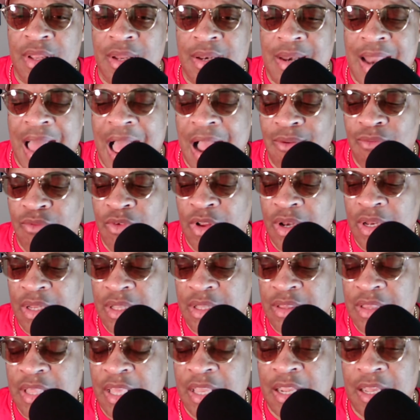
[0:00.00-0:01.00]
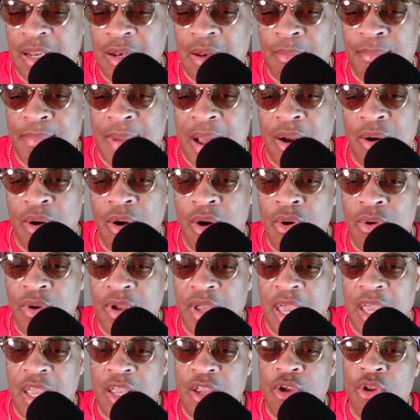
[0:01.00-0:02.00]
not really thinking about,
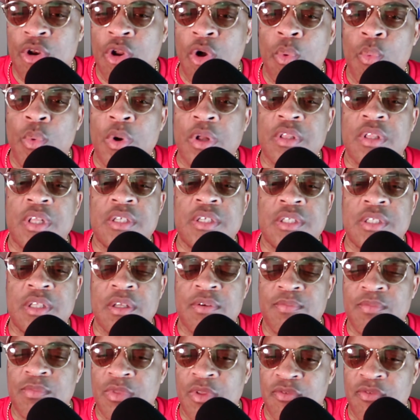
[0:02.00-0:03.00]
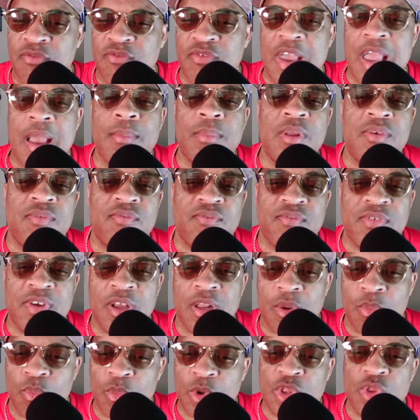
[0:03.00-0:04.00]
okay, you know, what does the family
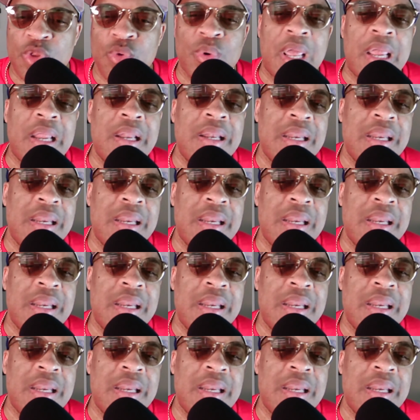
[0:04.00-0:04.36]
feel and what do they